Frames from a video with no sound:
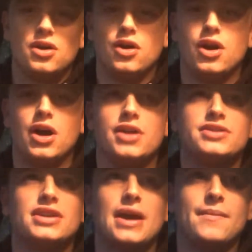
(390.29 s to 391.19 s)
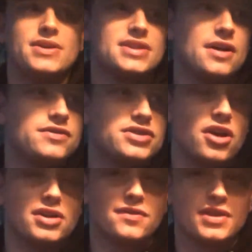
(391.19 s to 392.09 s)
to get myself
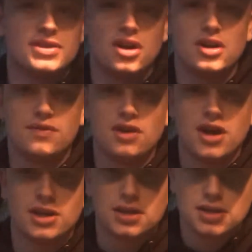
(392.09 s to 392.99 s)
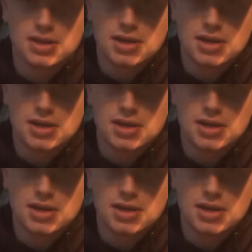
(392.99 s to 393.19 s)
psyched for this kind of like